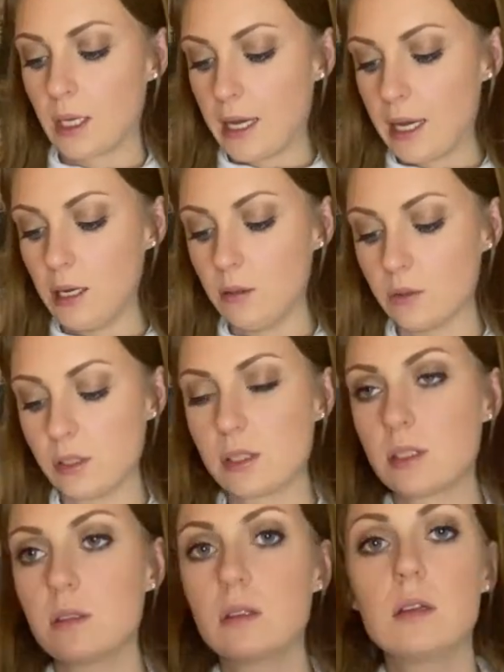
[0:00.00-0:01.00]
A
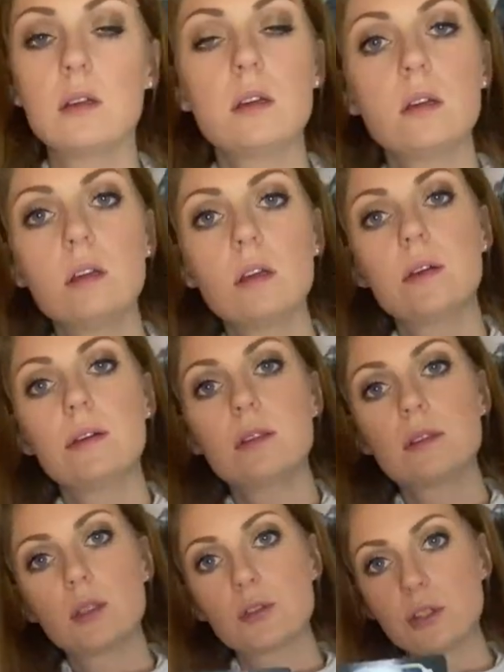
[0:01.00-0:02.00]
house.
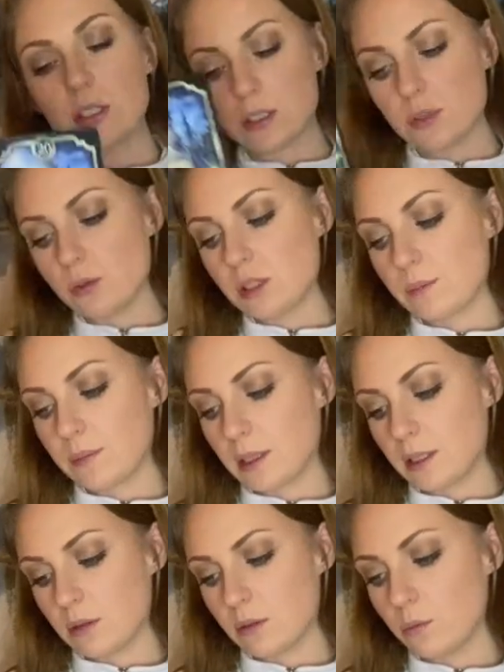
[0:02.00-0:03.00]
They're trying to do
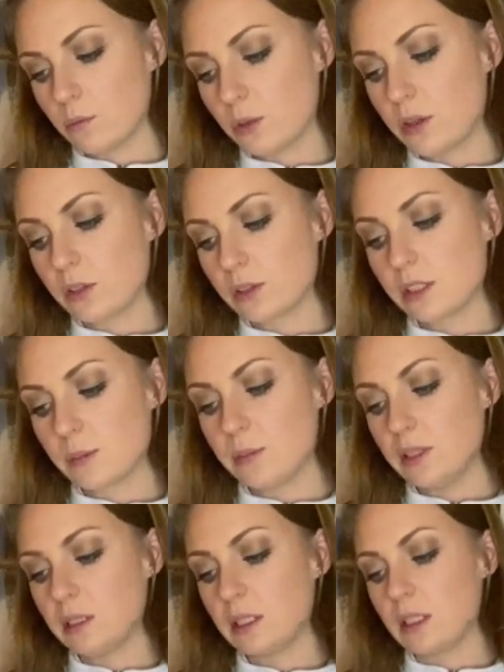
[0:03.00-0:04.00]
something with your
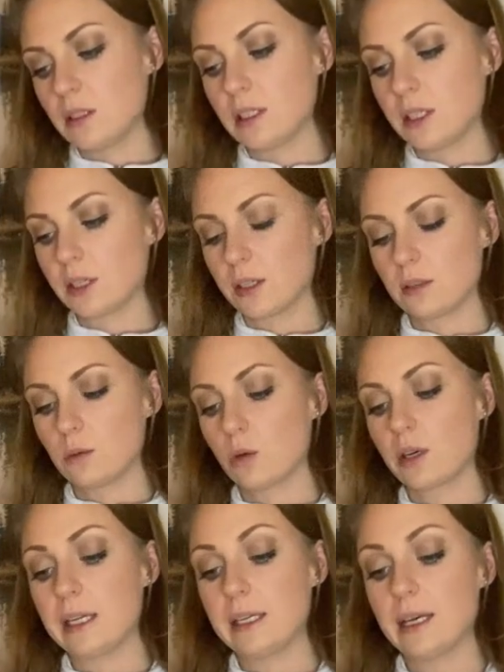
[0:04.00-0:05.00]
stability here or
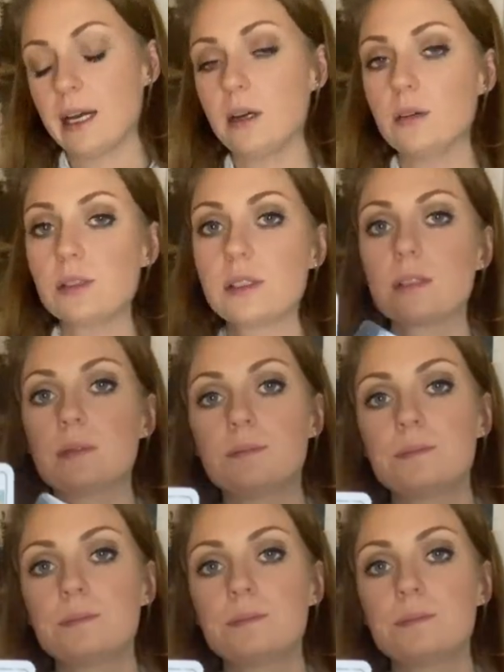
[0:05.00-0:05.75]
in a house